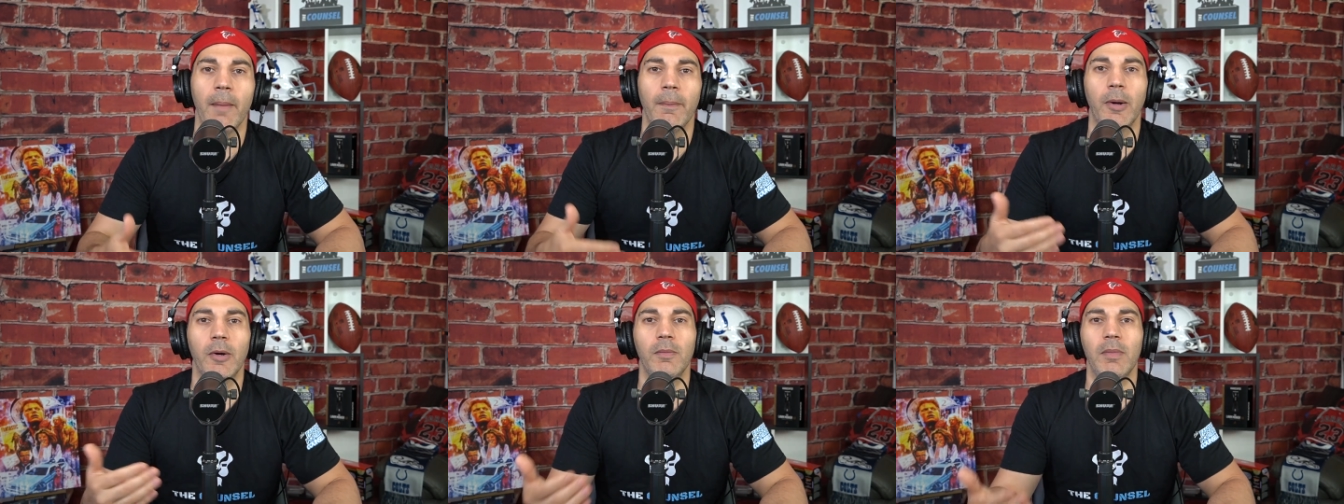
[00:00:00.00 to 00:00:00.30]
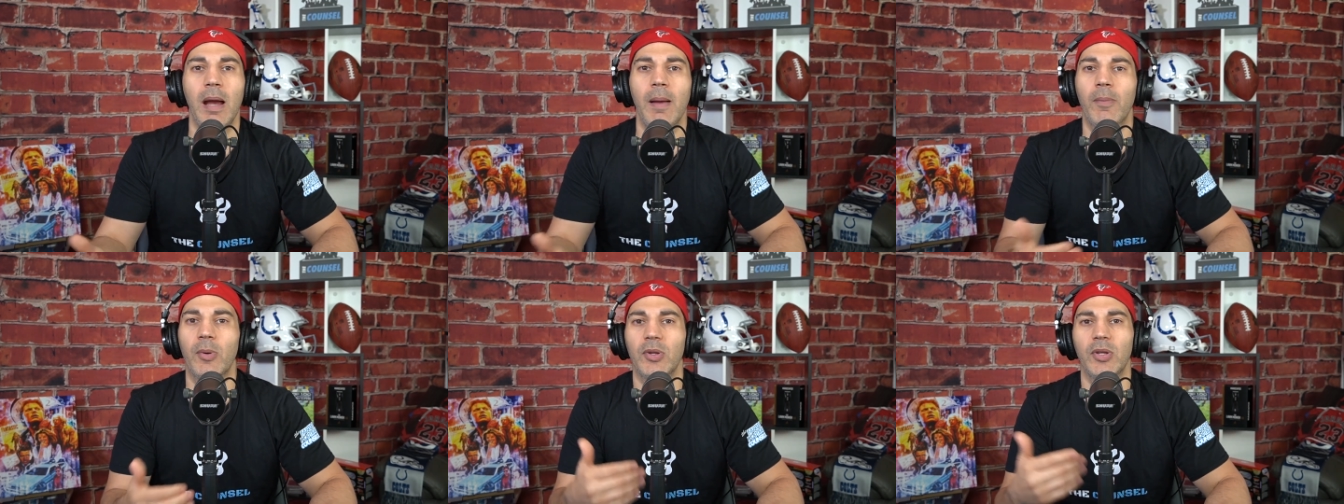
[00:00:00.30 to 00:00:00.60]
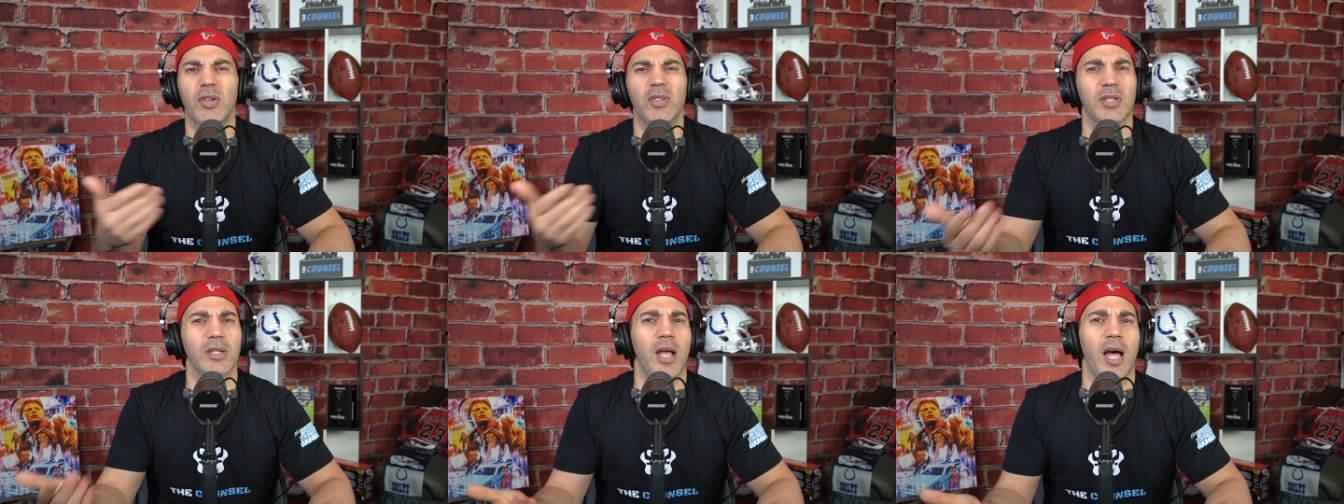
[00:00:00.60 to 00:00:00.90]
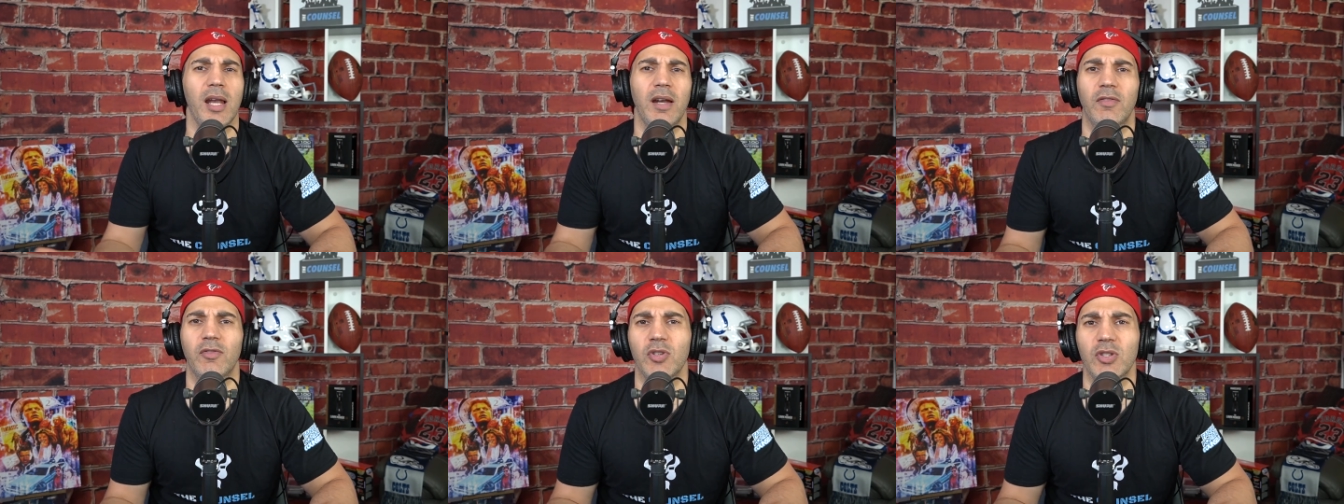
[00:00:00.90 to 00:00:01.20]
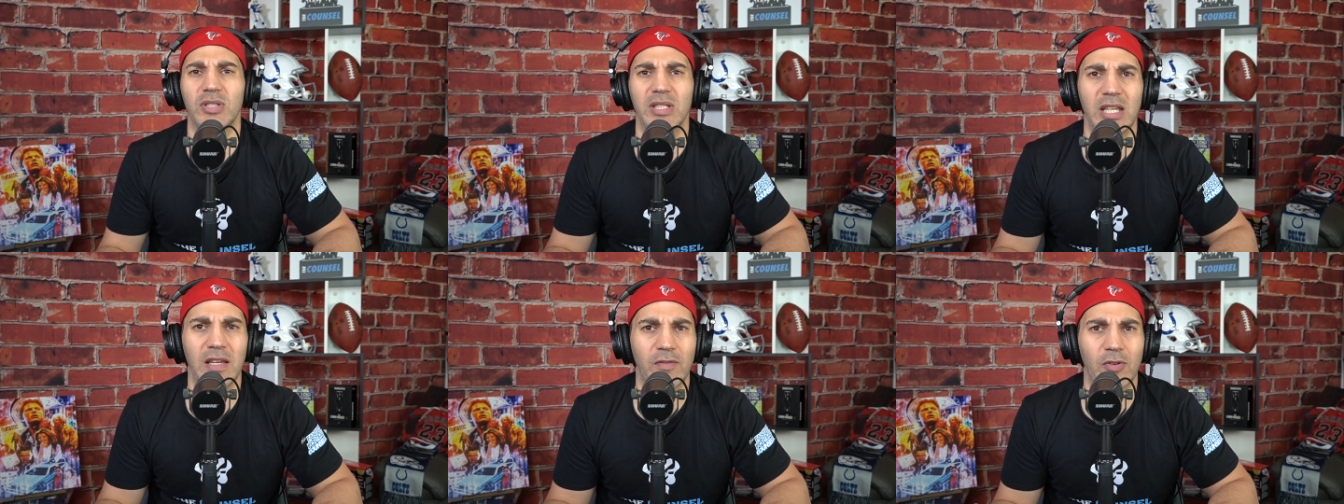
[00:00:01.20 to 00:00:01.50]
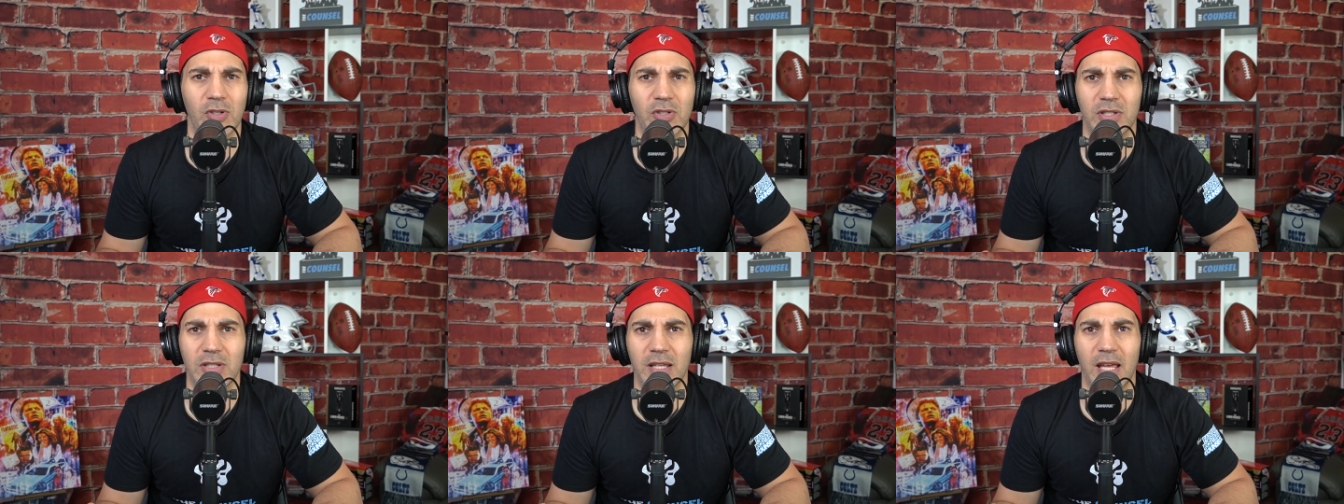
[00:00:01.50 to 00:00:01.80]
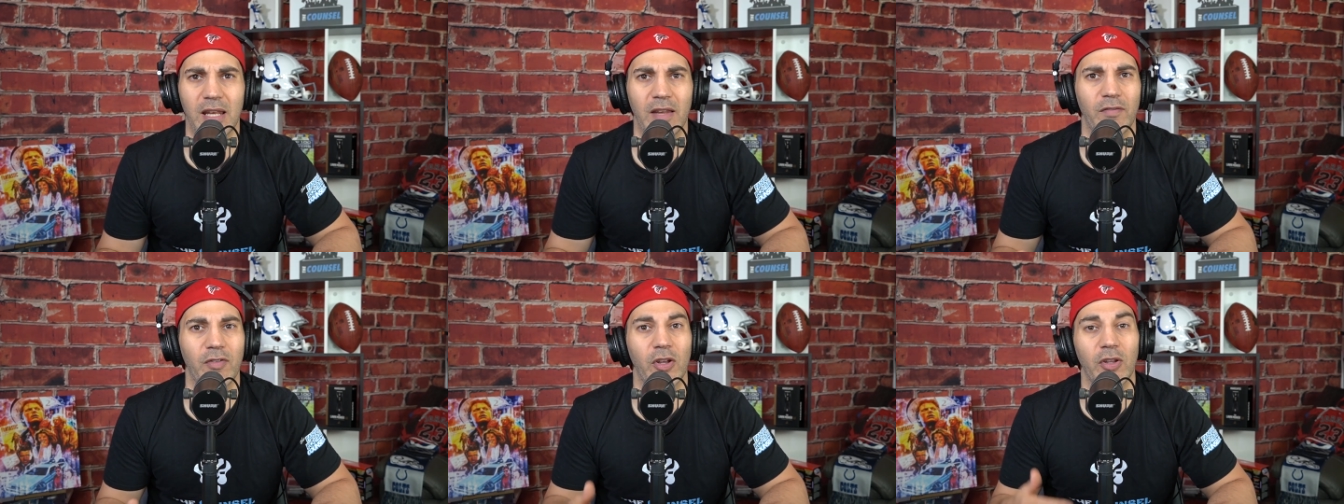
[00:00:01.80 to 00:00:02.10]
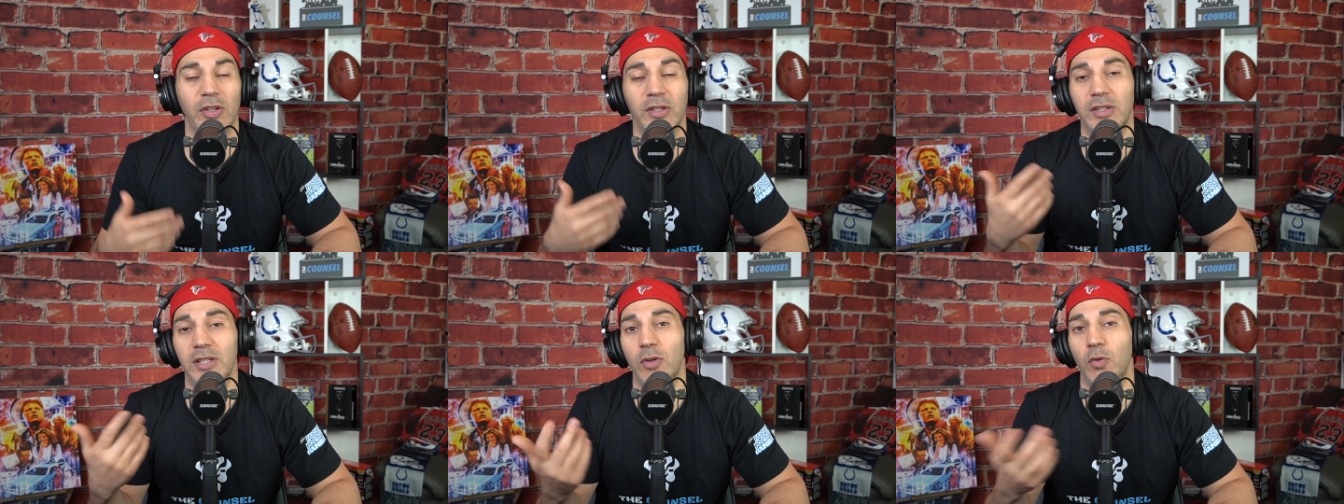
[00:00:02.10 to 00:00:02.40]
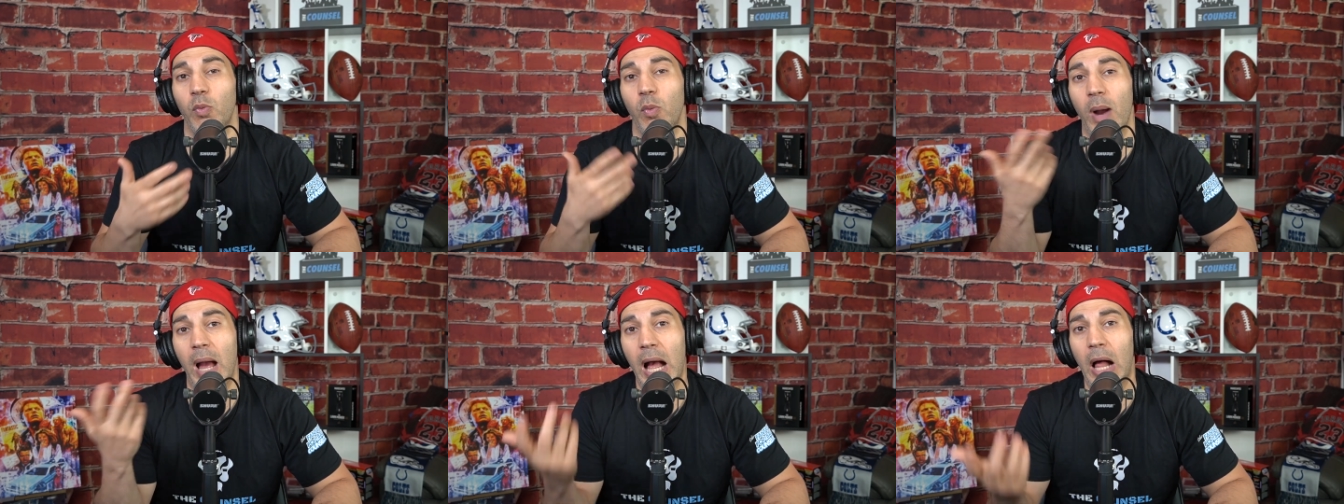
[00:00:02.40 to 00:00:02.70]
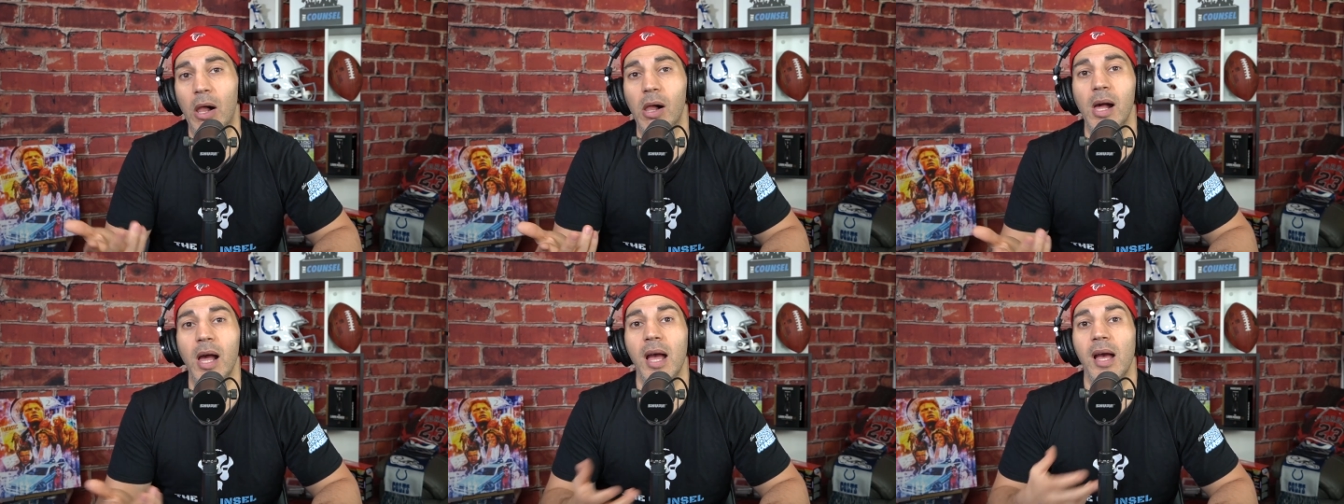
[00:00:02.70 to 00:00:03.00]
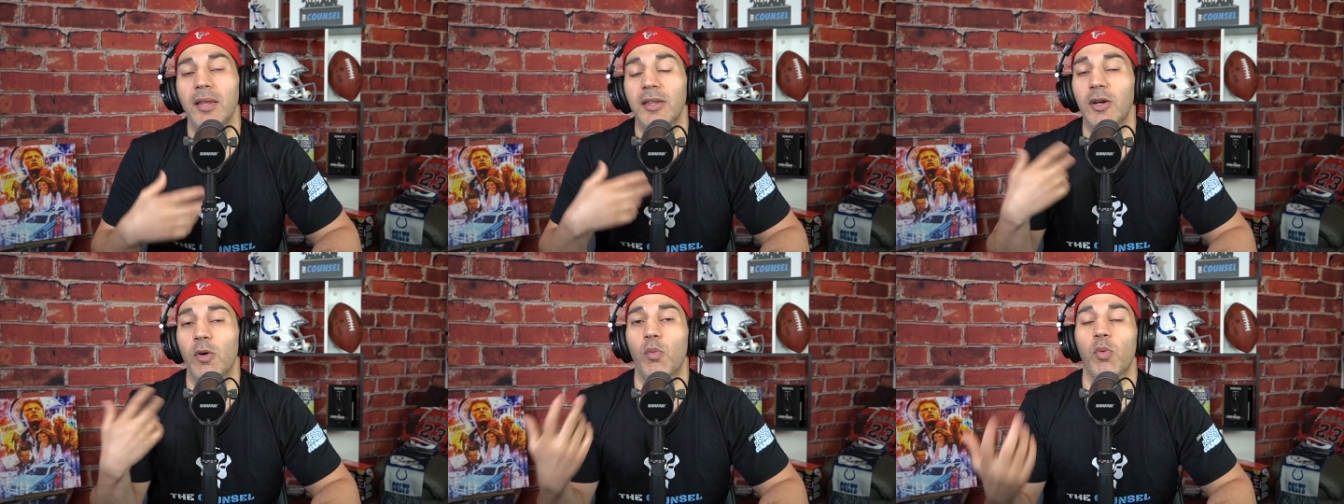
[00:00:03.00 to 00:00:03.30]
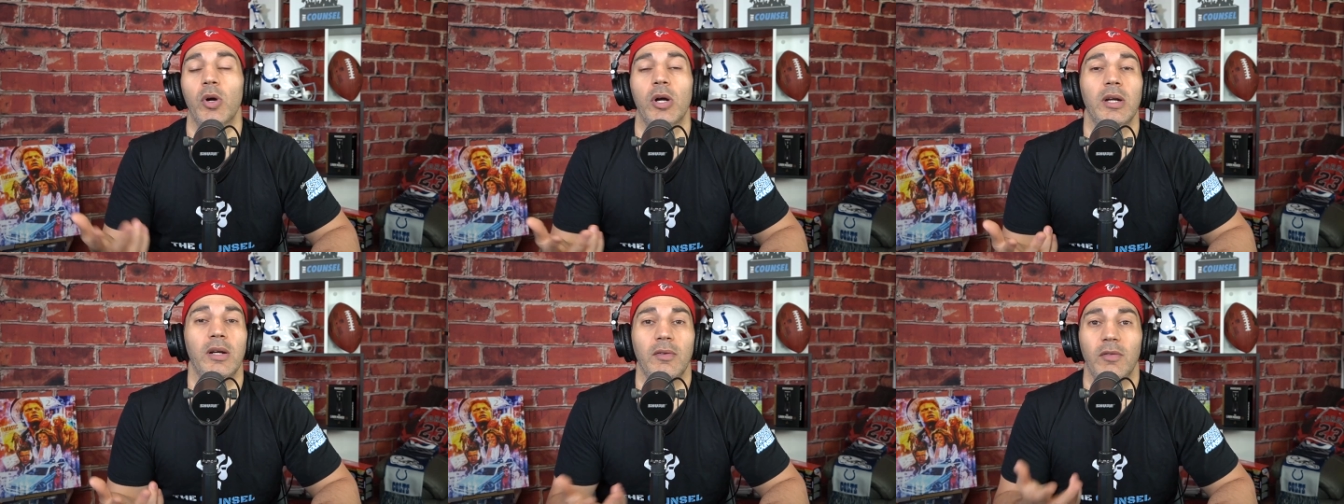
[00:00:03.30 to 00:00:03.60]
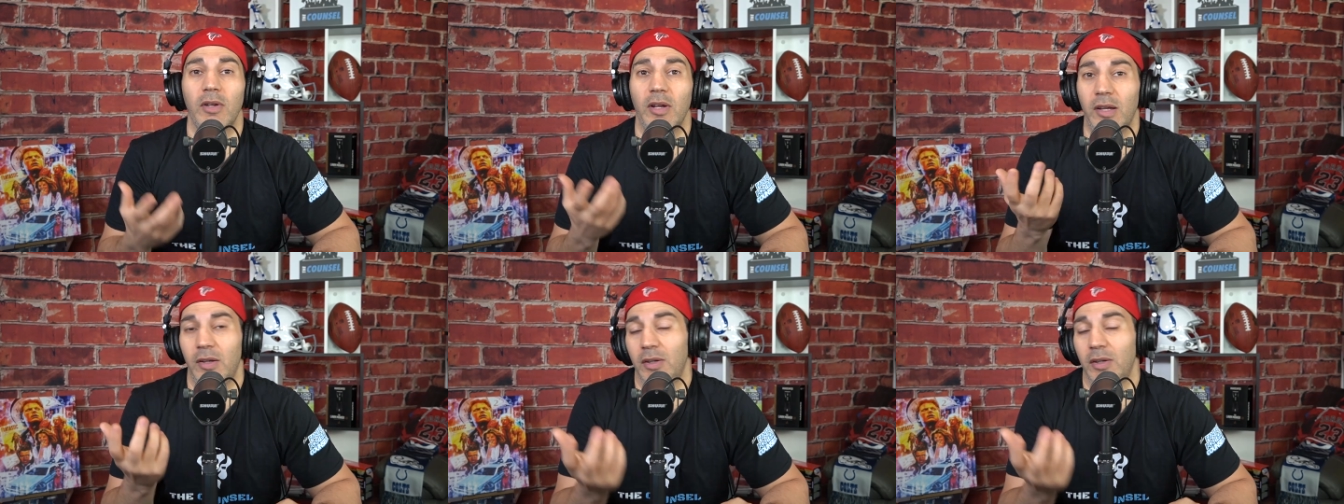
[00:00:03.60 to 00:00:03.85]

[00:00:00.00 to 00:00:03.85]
but remember there's a lot of receivers in the nfl that did well that weren't